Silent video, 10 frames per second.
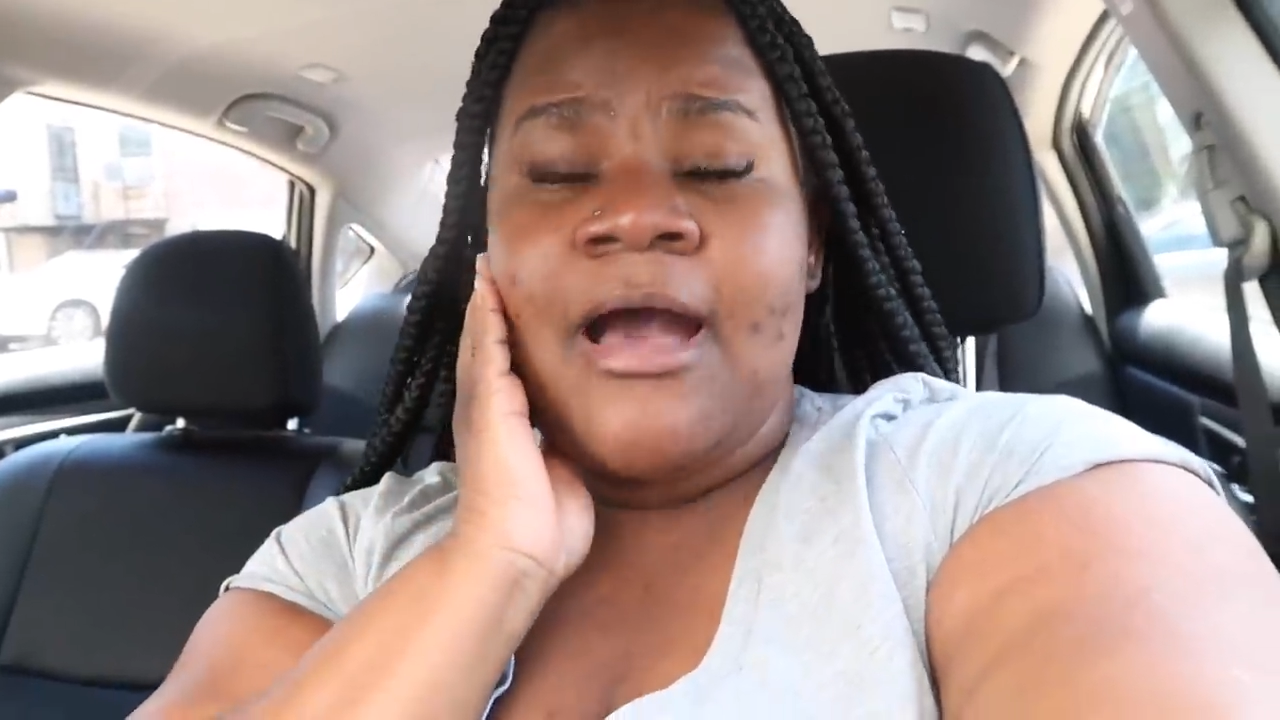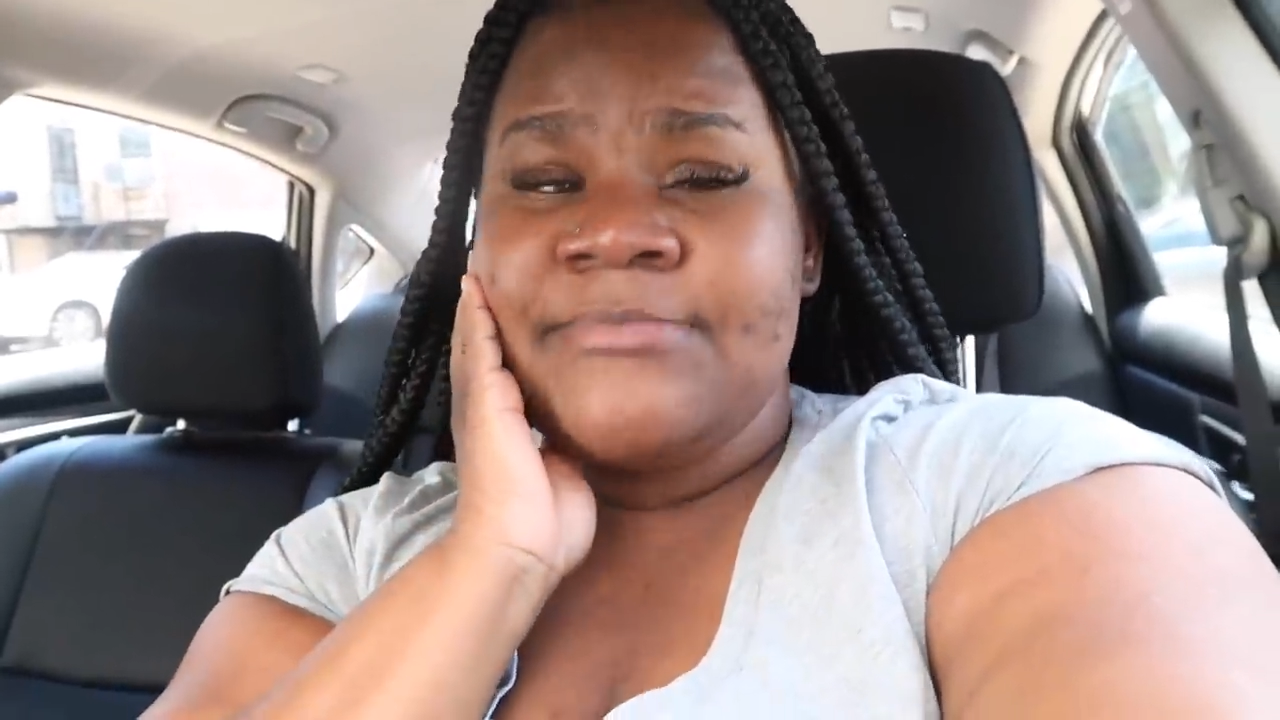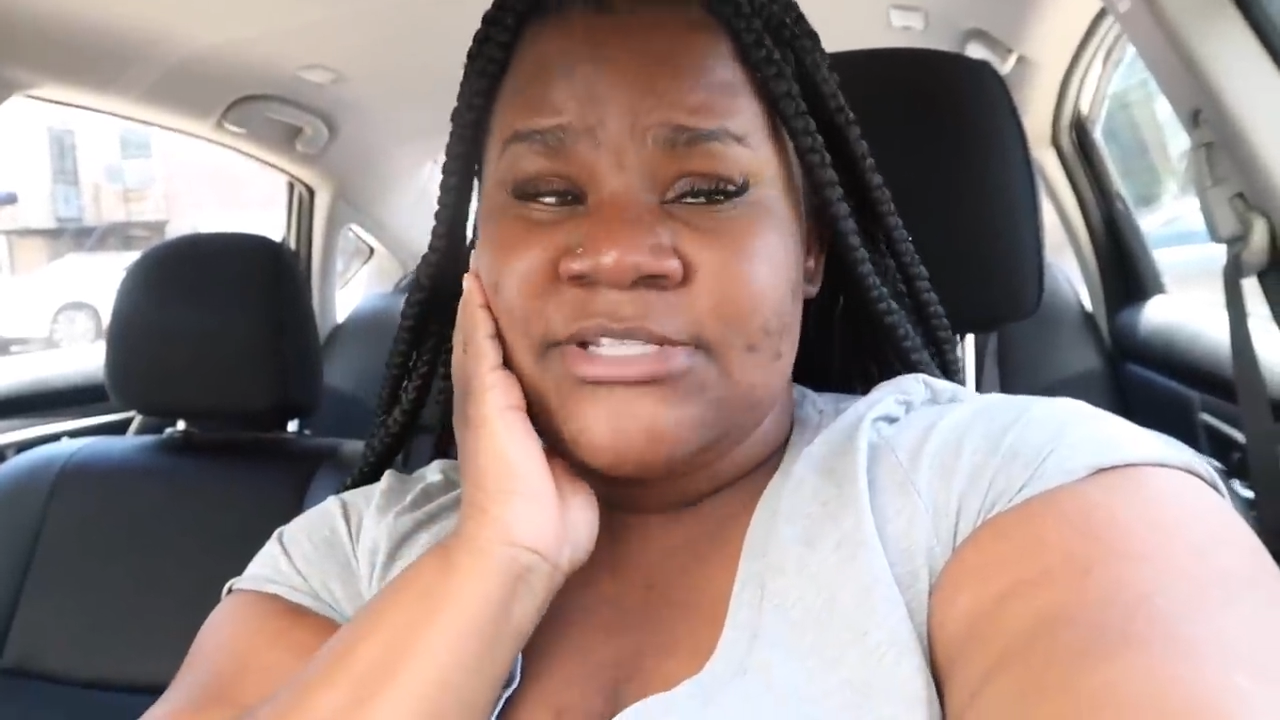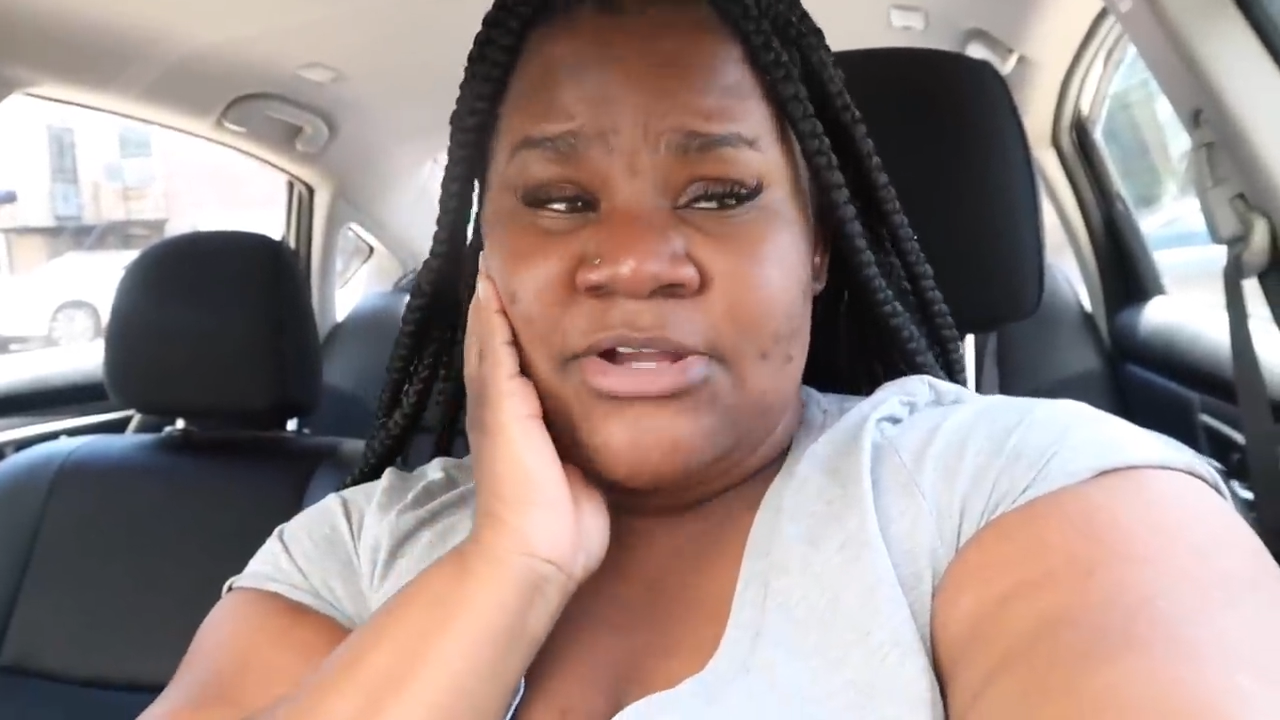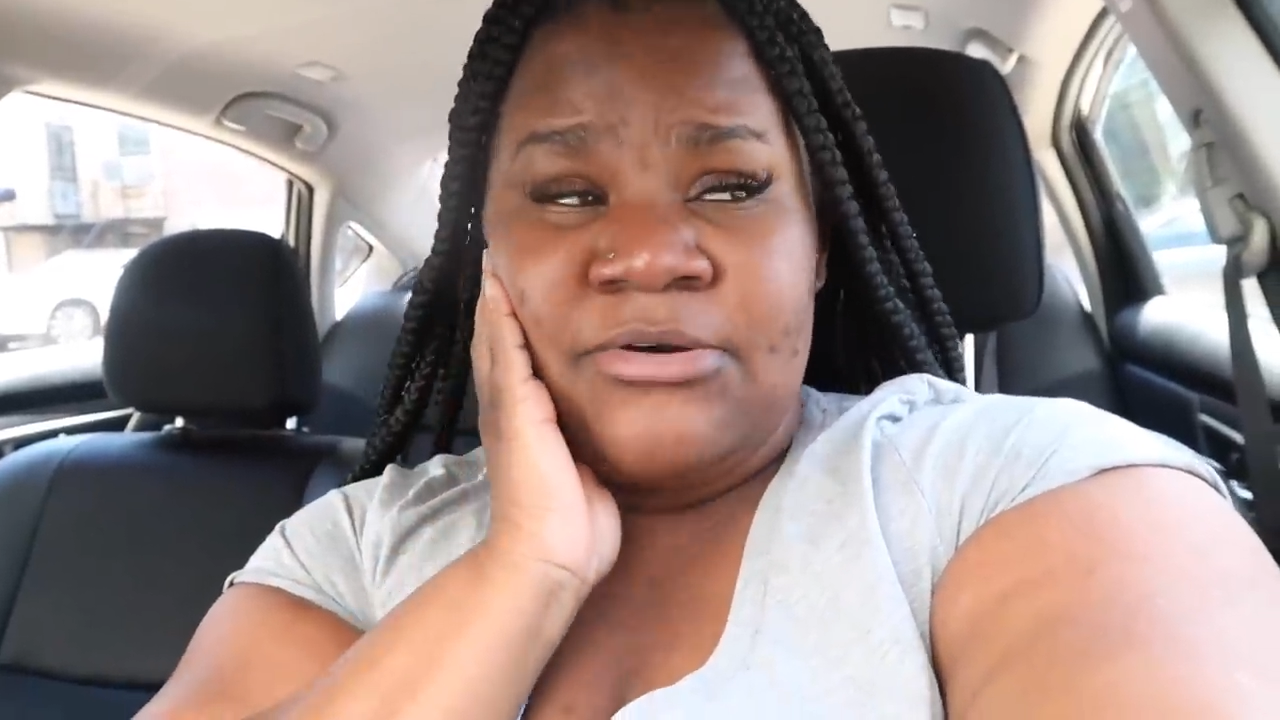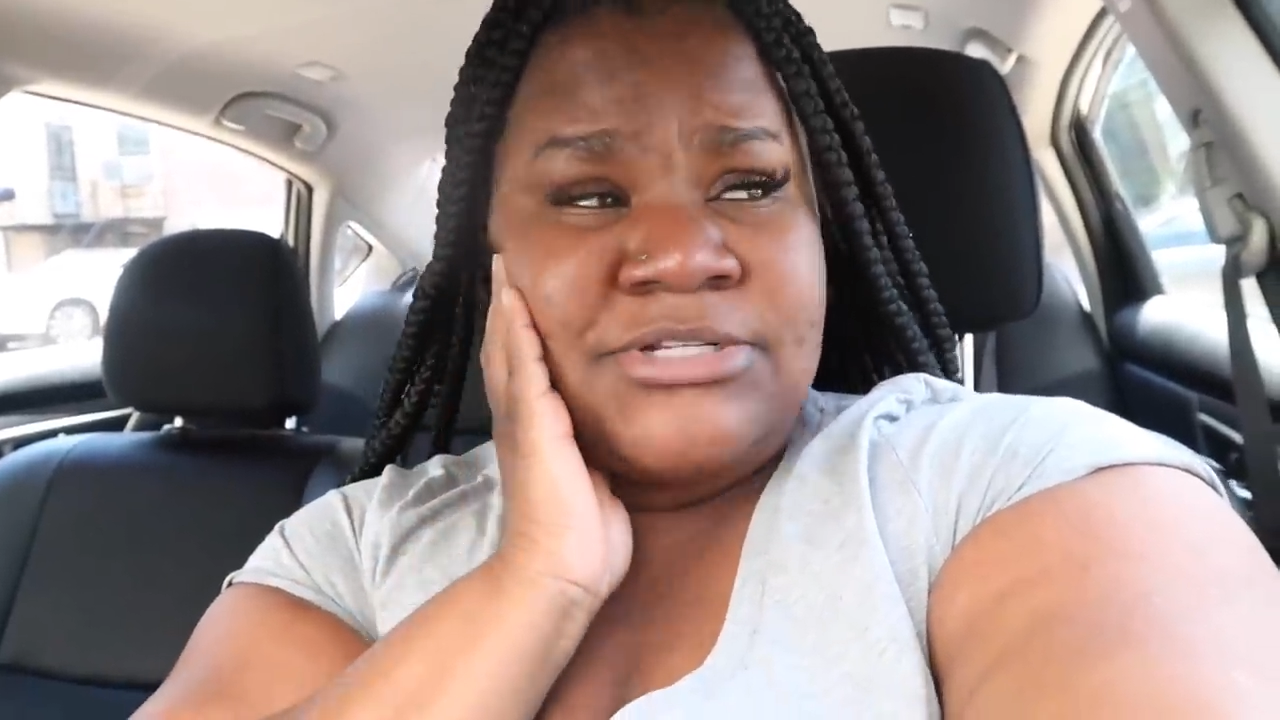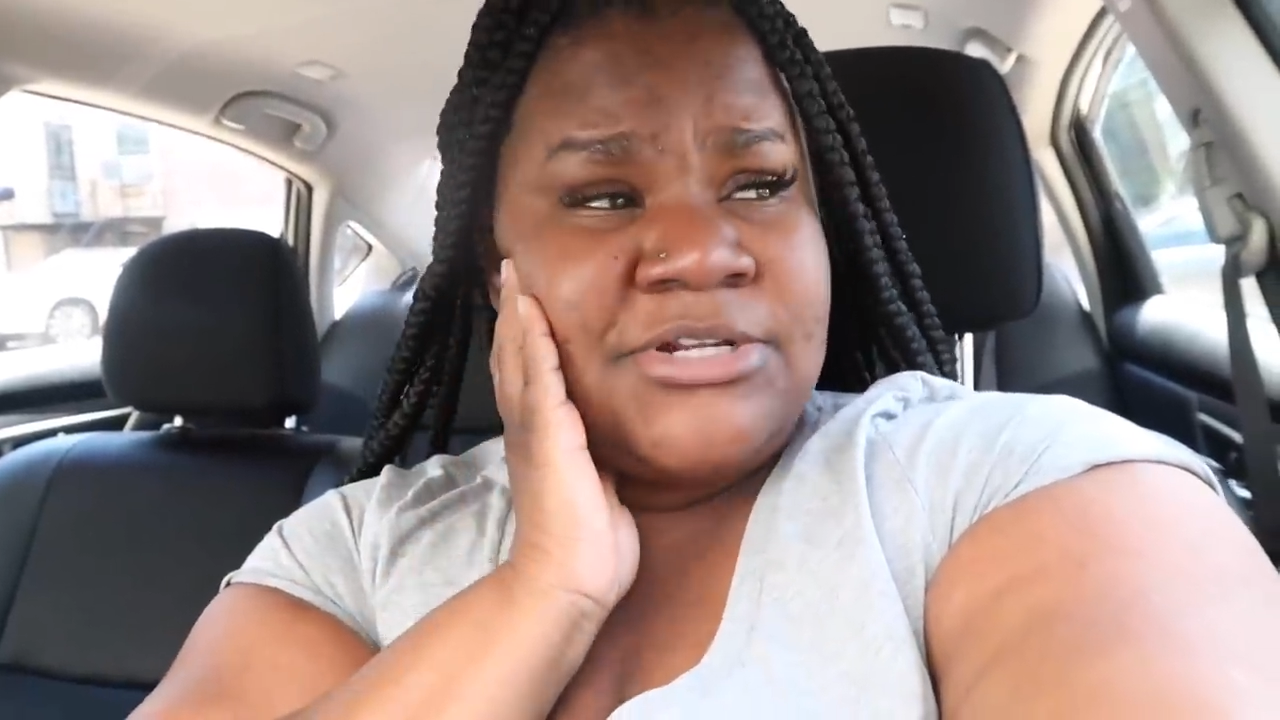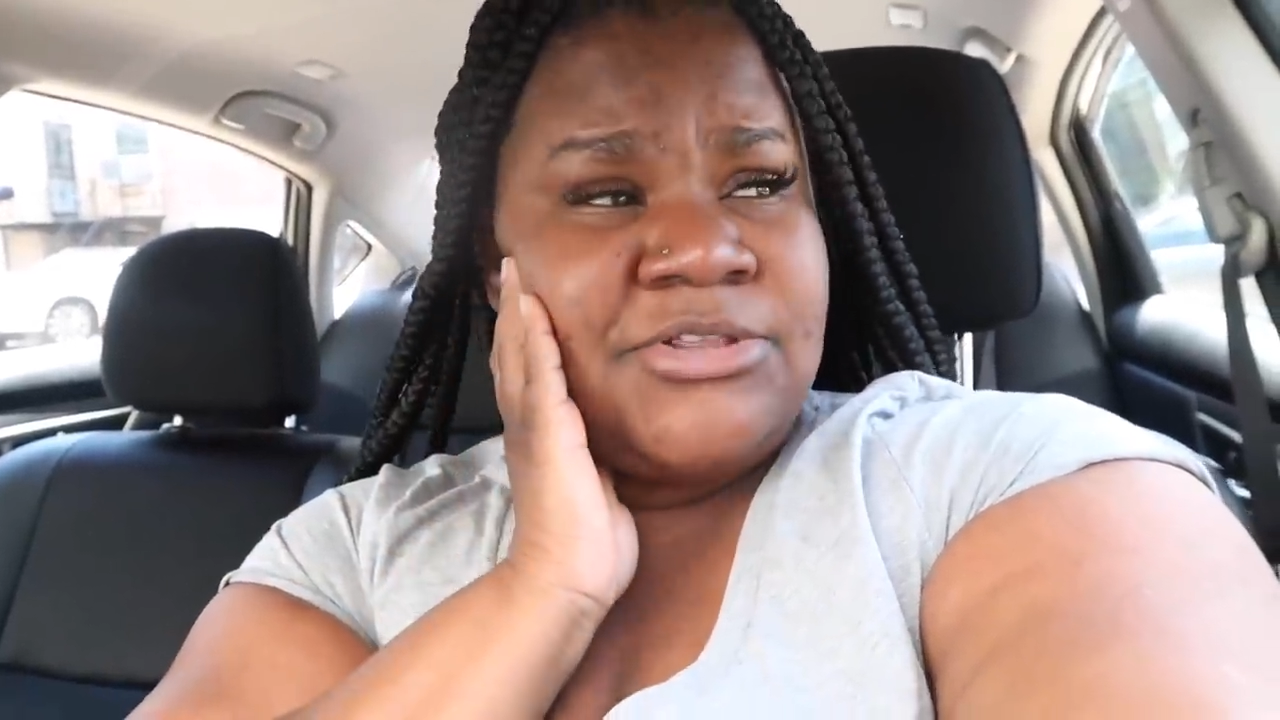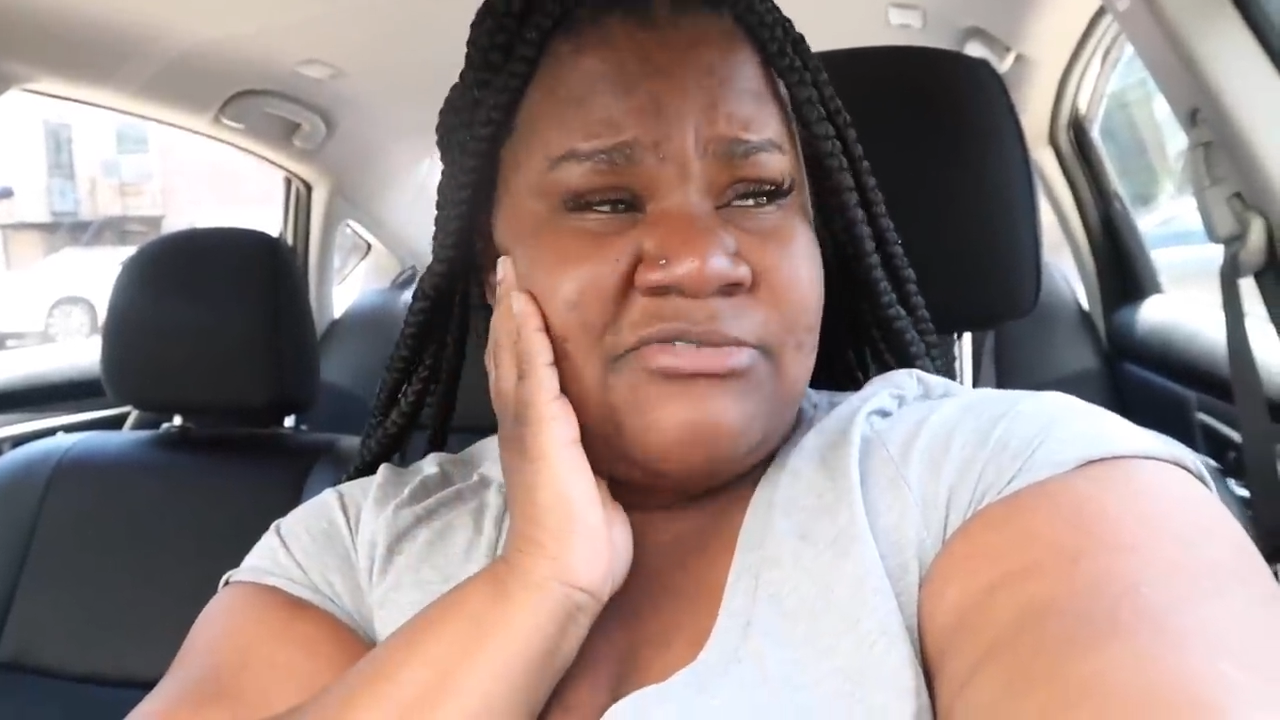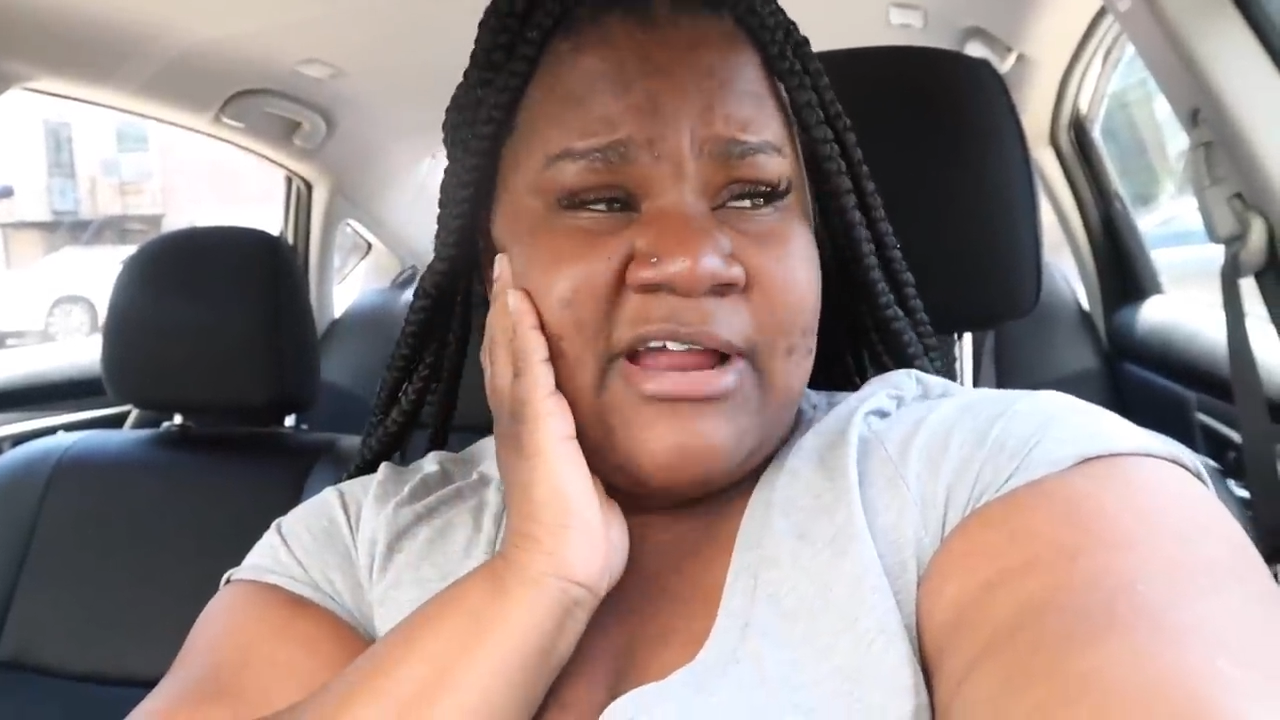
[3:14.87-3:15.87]
I'm just going to
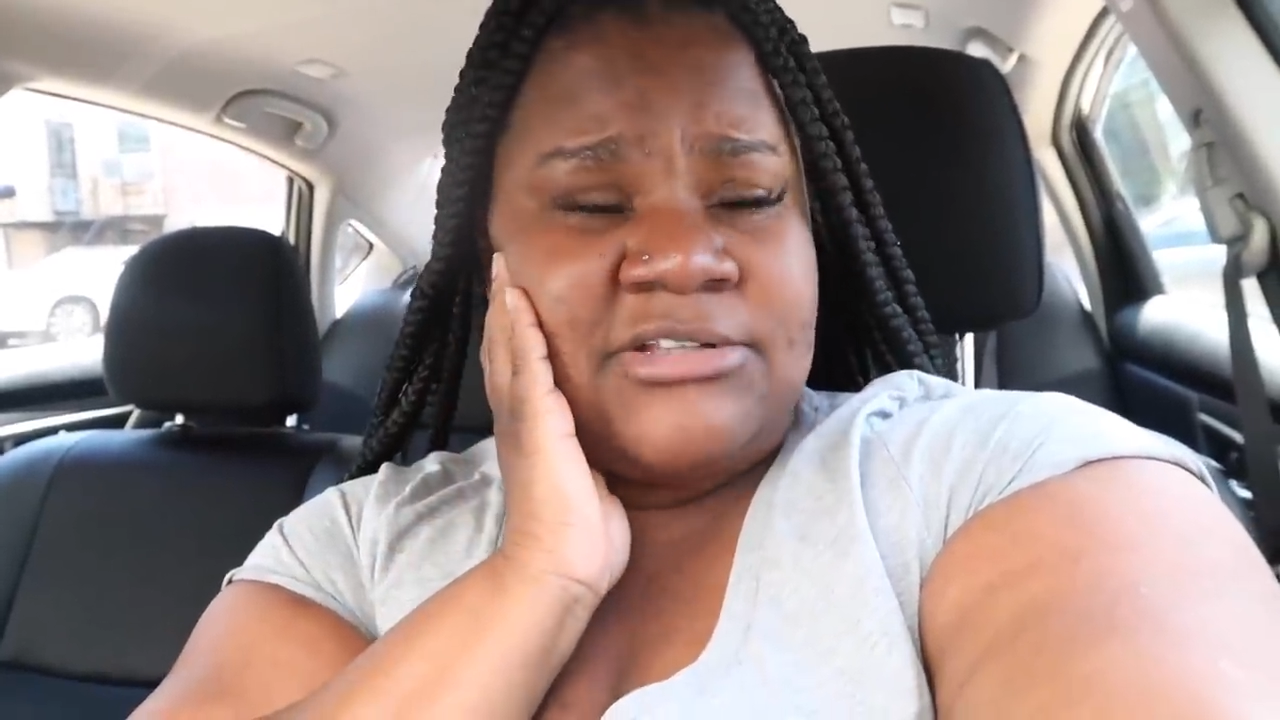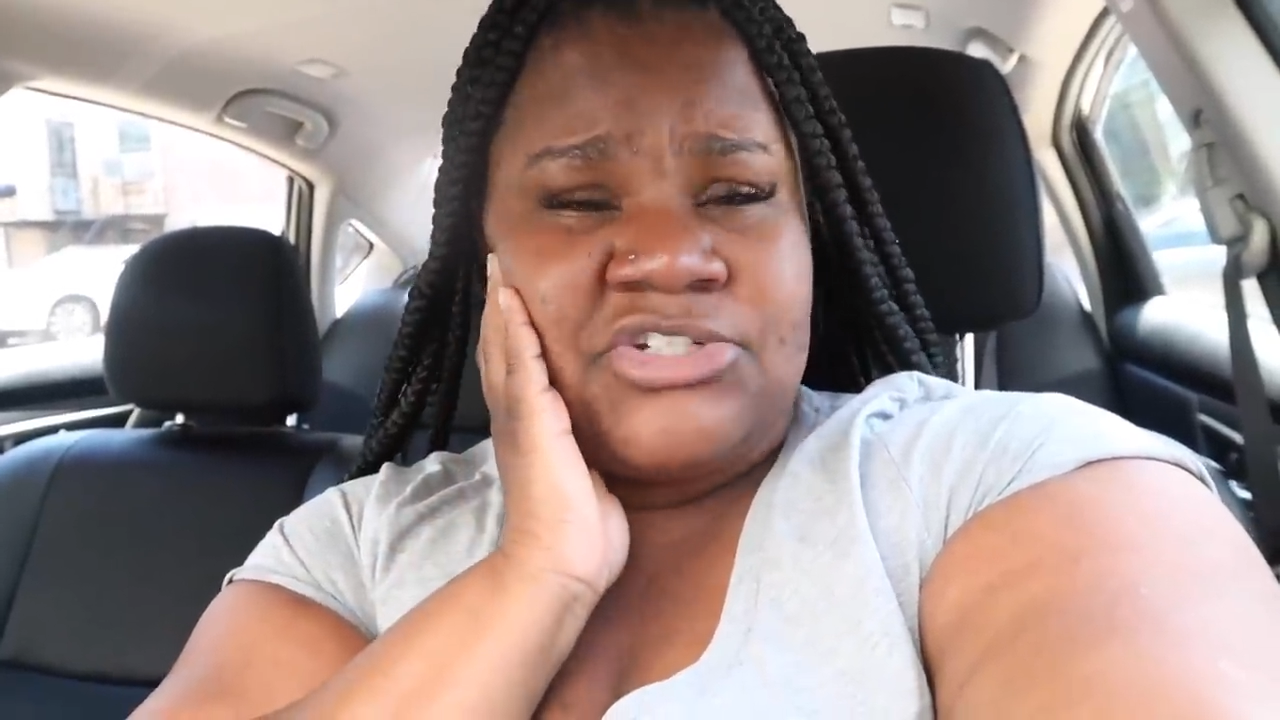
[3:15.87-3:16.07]
the